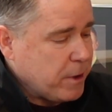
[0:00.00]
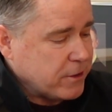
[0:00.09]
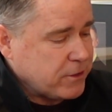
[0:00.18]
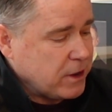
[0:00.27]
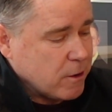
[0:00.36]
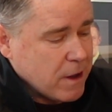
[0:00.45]

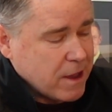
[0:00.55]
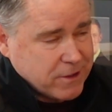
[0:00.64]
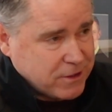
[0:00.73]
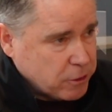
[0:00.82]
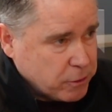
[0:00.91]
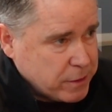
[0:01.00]
Busting your ass
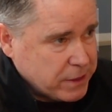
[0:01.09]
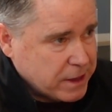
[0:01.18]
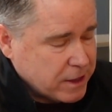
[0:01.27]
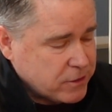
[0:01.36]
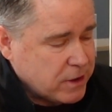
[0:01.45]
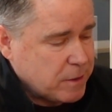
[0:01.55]
is the only thing that
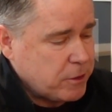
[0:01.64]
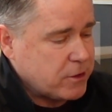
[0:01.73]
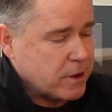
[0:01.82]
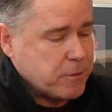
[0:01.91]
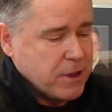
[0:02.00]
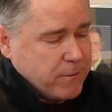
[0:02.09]
gets
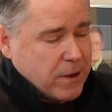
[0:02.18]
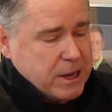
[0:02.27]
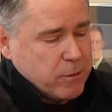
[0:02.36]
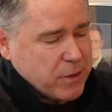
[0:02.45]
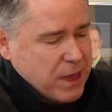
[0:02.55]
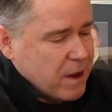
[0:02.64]
championships.
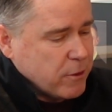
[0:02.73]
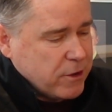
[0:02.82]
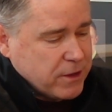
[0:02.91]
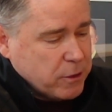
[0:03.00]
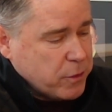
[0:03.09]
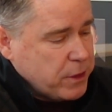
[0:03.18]
Fighting with every
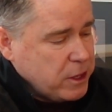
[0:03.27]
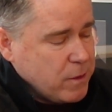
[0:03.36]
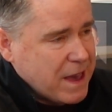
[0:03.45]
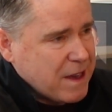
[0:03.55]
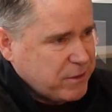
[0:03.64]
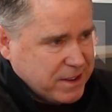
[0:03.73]
single thing you
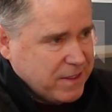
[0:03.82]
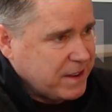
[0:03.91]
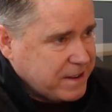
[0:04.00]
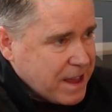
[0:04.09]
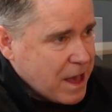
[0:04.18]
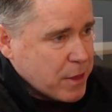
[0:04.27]
have to the
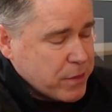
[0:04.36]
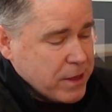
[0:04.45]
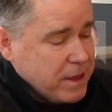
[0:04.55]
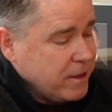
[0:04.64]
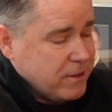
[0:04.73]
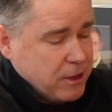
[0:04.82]
death
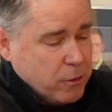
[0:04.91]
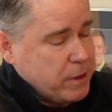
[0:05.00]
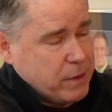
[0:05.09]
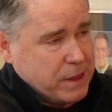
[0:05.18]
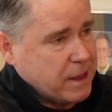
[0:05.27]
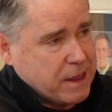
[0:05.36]
is the only
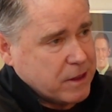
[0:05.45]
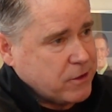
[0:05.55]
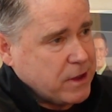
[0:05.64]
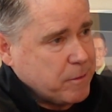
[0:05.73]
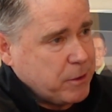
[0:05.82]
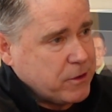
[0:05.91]
thing that gets
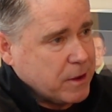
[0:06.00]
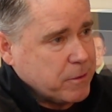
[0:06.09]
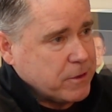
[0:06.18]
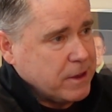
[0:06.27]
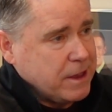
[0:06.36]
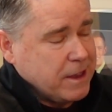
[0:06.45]

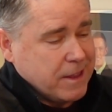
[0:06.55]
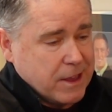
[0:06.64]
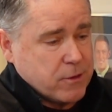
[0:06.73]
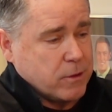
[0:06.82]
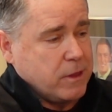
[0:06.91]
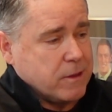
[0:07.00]
championships. And
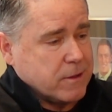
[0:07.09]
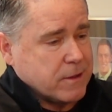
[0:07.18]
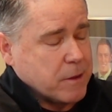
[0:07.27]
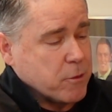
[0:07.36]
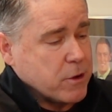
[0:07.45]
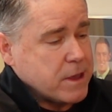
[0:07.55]
that's really the
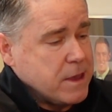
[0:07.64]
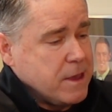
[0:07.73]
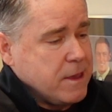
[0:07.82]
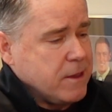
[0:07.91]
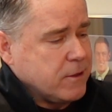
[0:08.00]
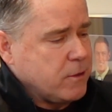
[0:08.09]
summary.
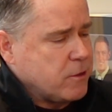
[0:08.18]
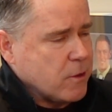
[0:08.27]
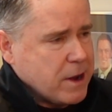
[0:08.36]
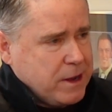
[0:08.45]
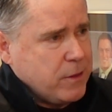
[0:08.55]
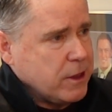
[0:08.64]
So is there
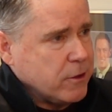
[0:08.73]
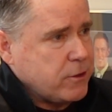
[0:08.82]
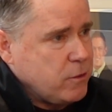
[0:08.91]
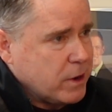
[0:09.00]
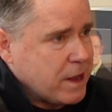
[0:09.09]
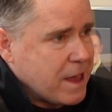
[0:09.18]
anything else
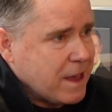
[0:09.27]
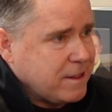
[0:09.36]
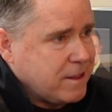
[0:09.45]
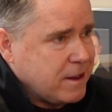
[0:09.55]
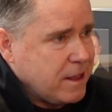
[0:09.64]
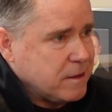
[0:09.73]
you want to add
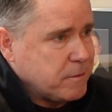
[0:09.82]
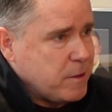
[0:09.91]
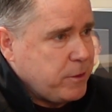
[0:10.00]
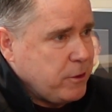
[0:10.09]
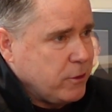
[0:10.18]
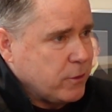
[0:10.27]
today that
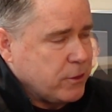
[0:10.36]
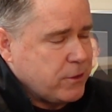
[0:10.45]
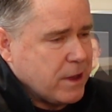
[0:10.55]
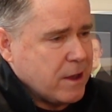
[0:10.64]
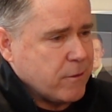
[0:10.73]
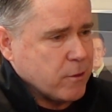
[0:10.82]
might be useful,
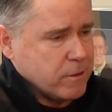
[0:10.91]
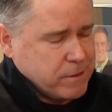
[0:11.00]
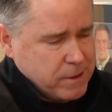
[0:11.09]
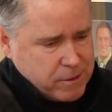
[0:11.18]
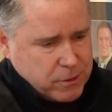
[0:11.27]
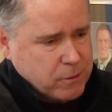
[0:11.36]
Jeff, or
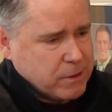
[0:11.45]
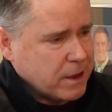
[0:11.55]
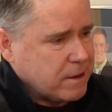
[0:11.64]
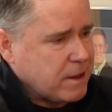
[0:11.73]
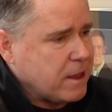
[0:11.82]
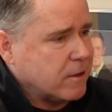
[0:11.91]
as you kind
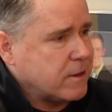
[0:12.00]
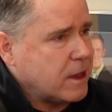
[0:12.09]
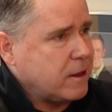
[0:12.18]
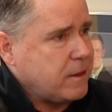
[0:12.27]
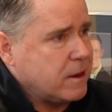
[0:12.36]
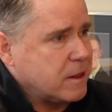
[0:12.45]
of take us out
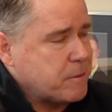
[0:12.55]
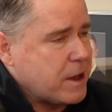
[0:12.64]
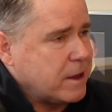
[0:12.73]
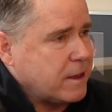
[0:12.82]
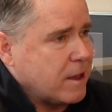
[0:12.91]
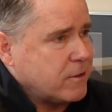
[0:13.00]
at the end of the
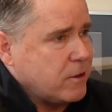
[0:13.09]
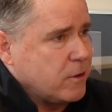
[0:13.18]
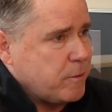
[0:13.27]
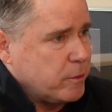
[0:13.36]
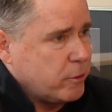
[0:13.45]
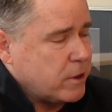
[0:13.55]
podcast here
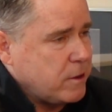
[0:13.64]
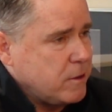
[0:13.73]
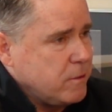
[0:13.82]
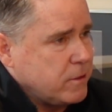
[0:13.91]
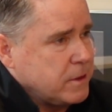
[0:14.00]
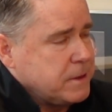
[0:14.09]
that people can use?